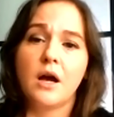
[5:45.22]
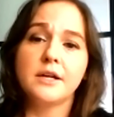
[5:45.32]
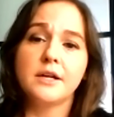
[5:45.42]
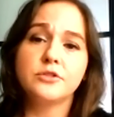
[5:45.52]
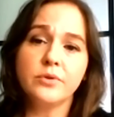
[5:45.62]
I
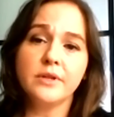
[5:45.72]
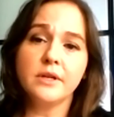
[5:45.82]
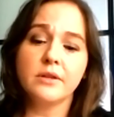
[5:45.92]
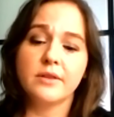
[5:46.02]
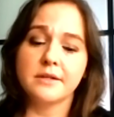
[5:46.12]
do think
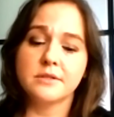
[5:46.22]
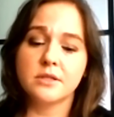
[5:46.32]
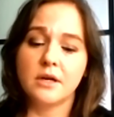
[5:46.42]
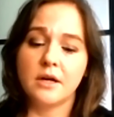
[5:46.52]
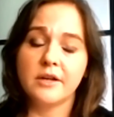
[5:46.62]
that
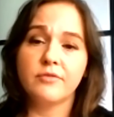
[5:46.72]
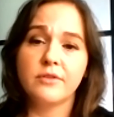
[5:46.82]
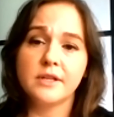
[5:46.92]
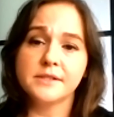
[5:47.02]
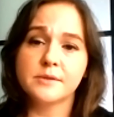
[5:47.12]
if
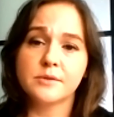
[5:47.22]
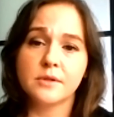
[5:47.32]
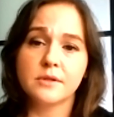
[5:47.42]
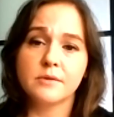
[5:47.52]
this